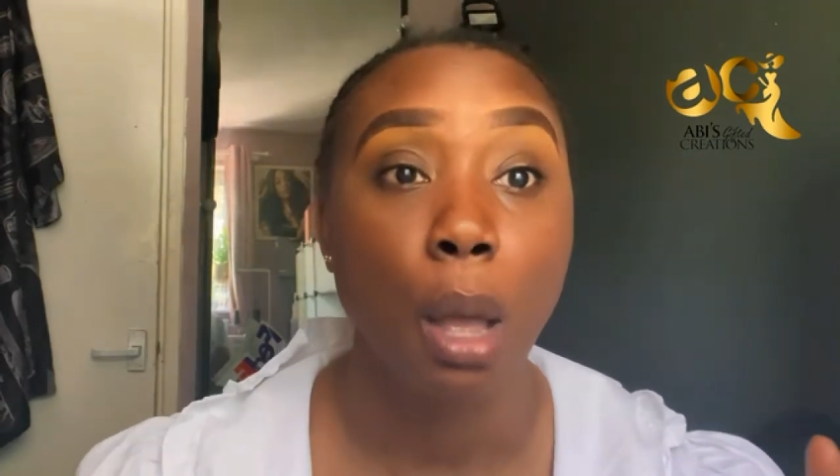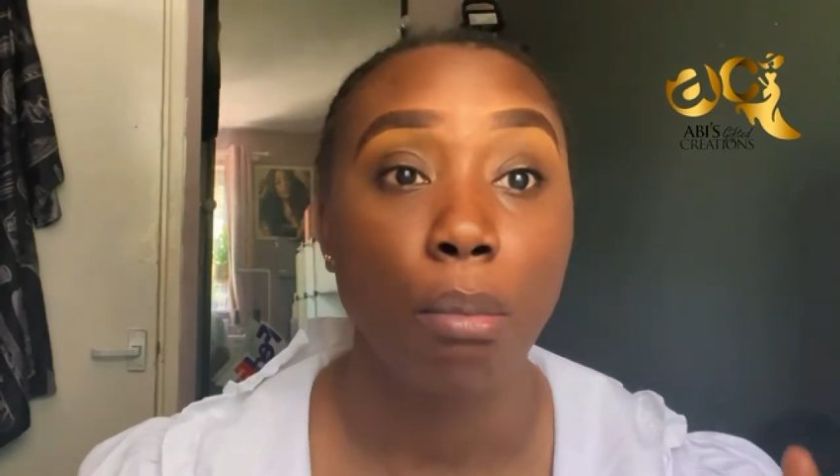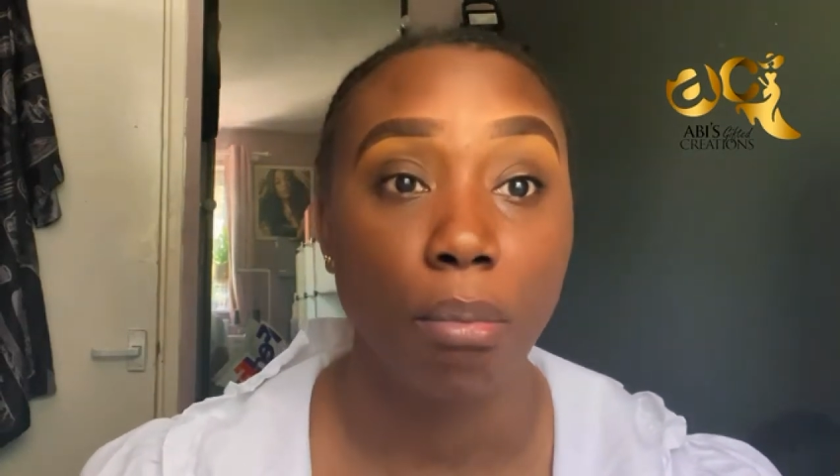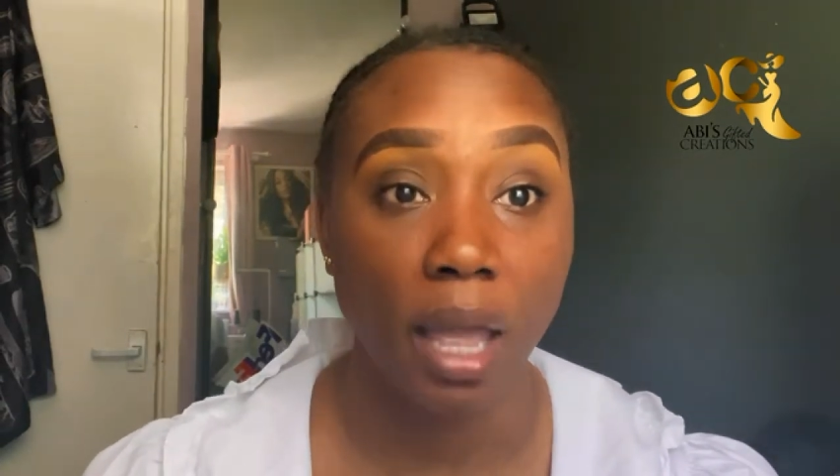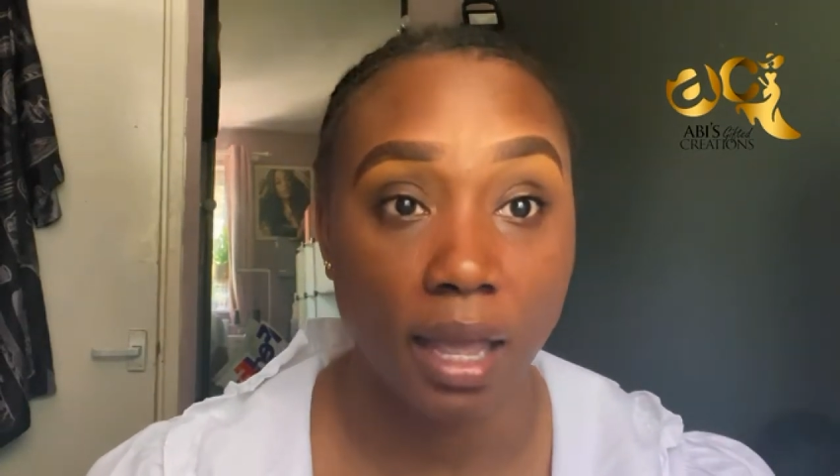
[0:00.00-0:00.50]

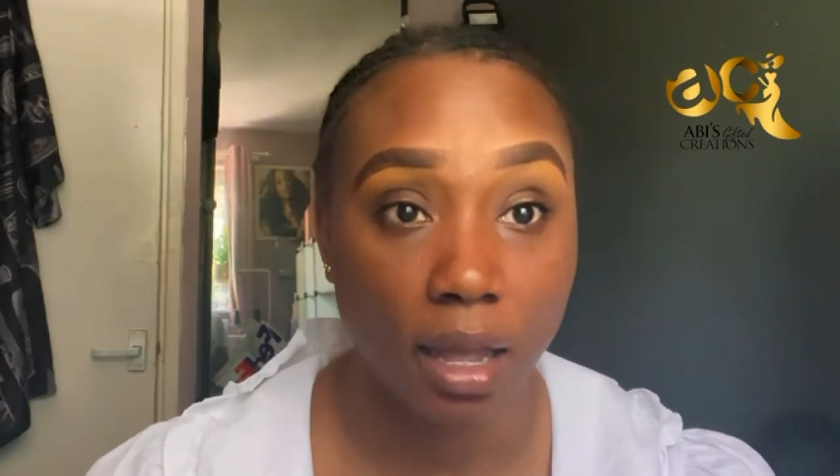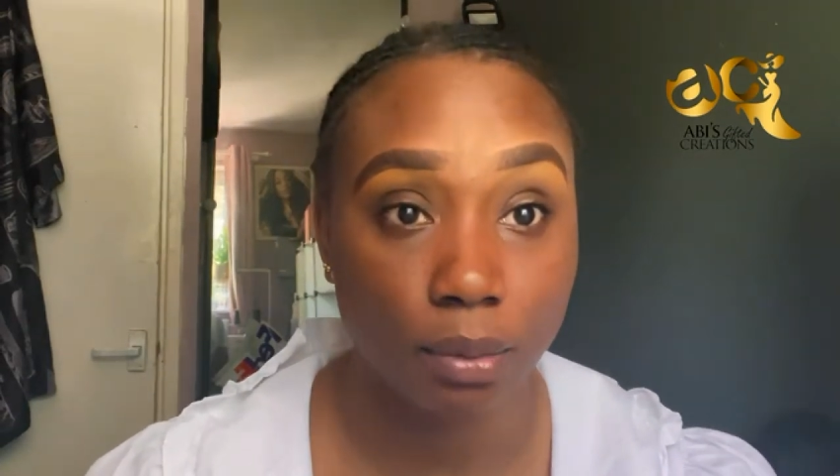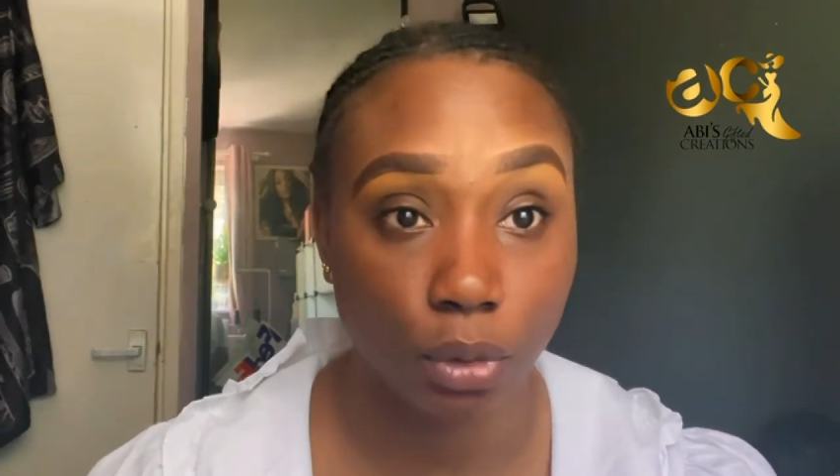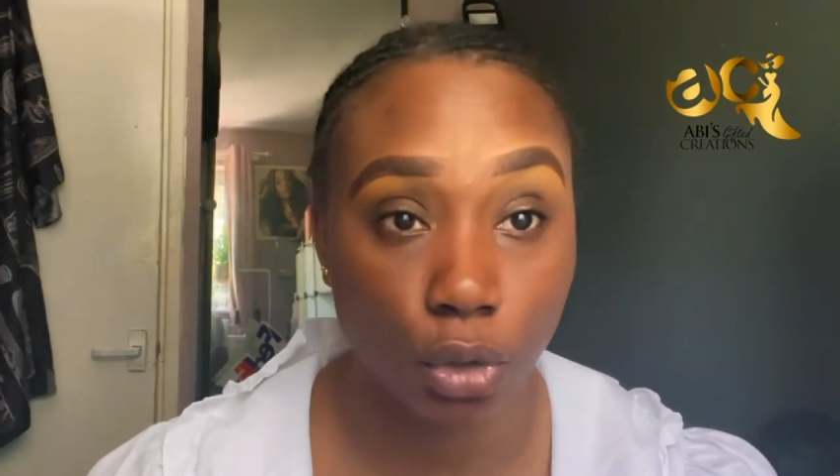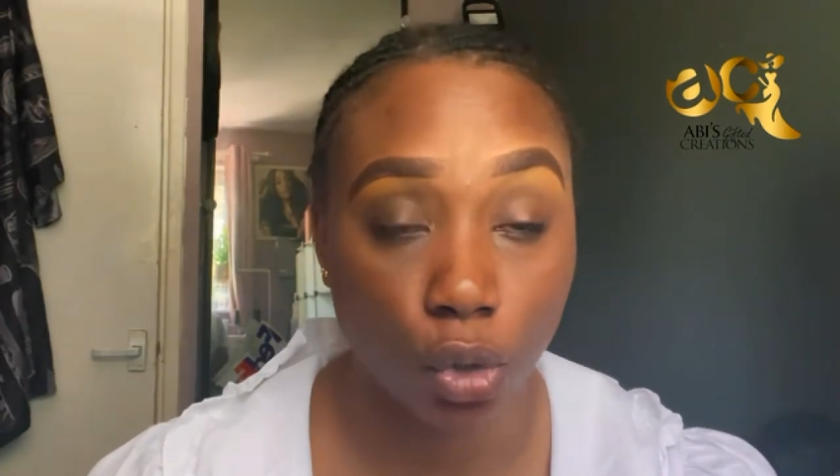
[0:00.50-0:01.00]
makeup
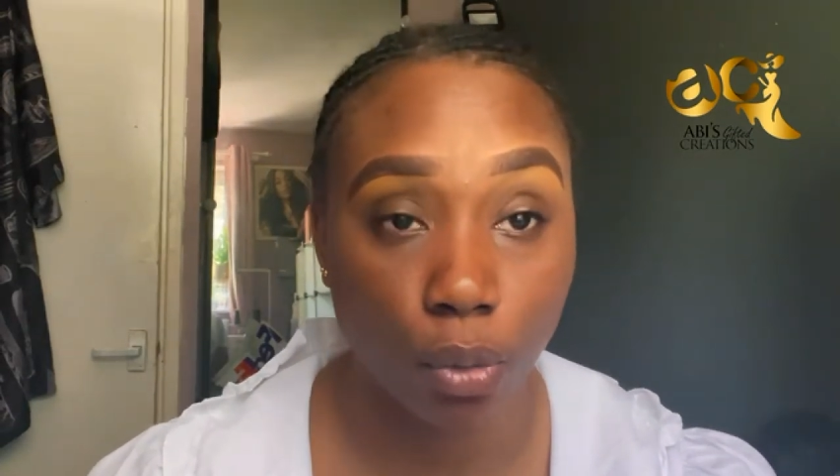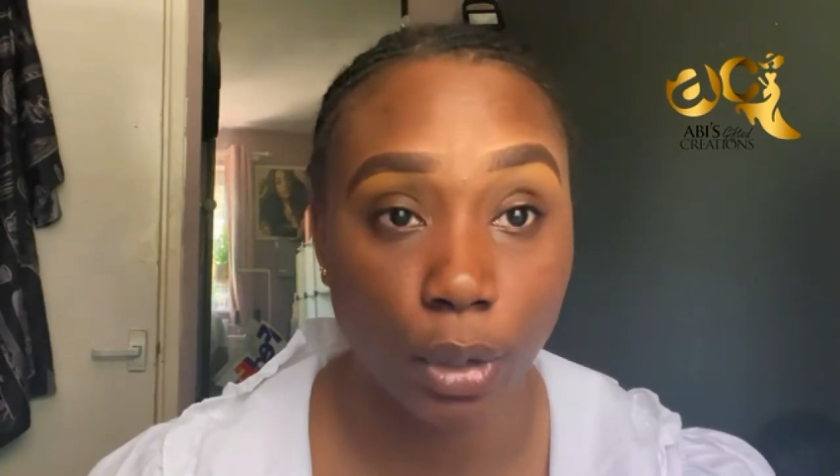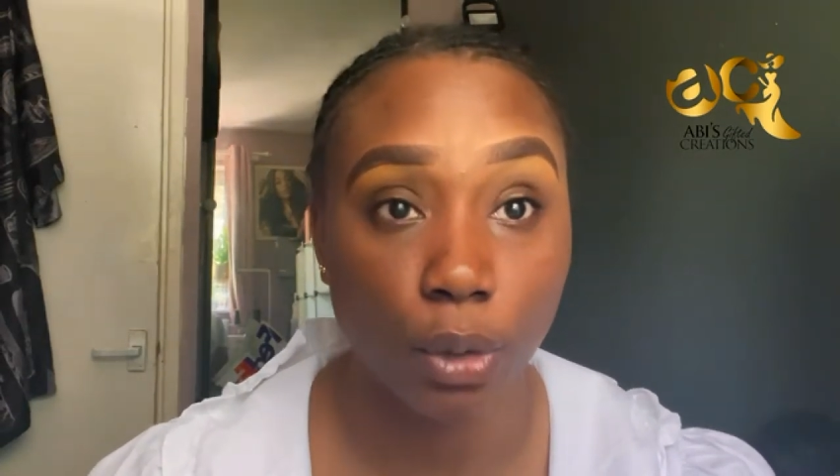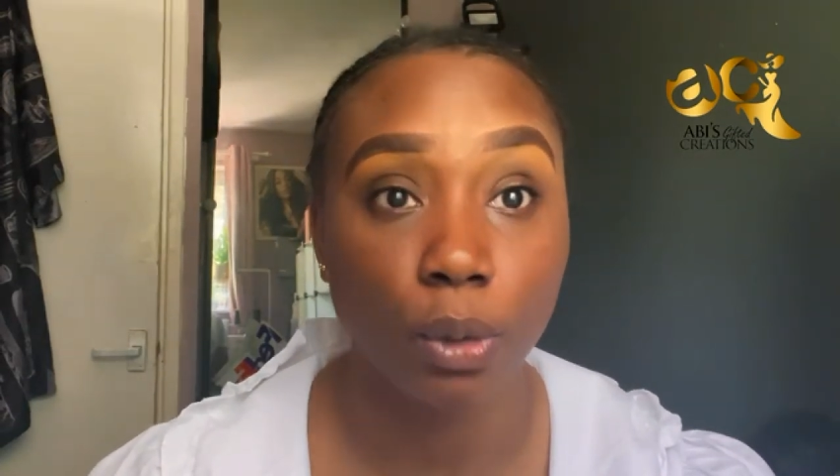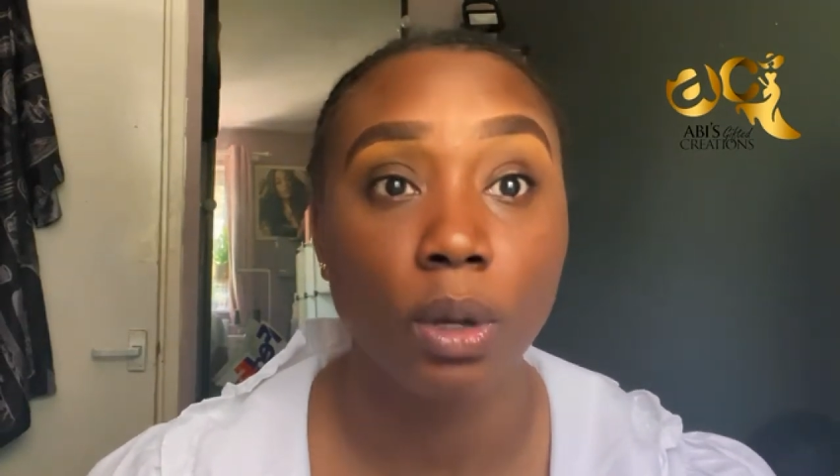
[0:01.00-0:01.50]

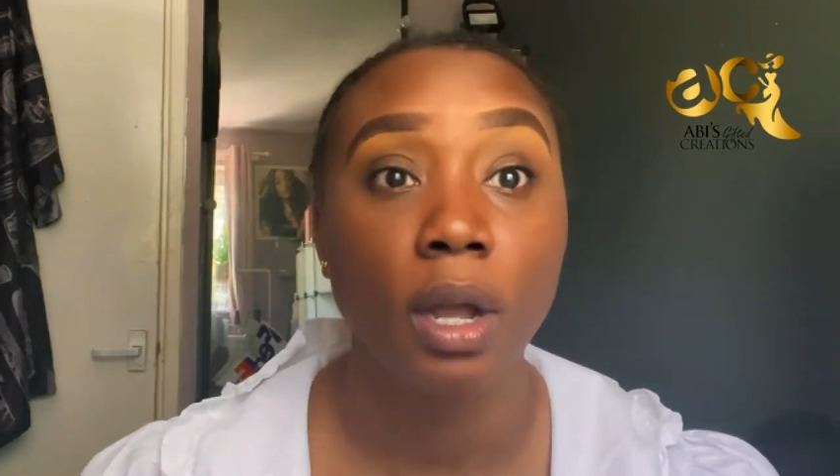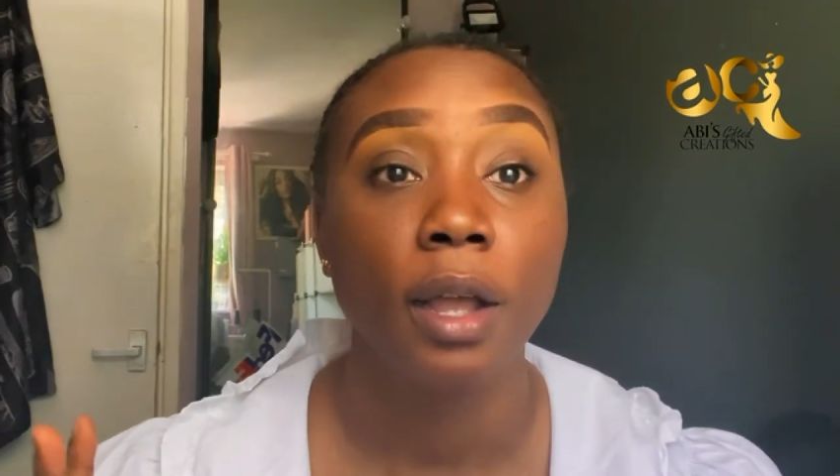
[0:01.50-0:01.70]
tutorial,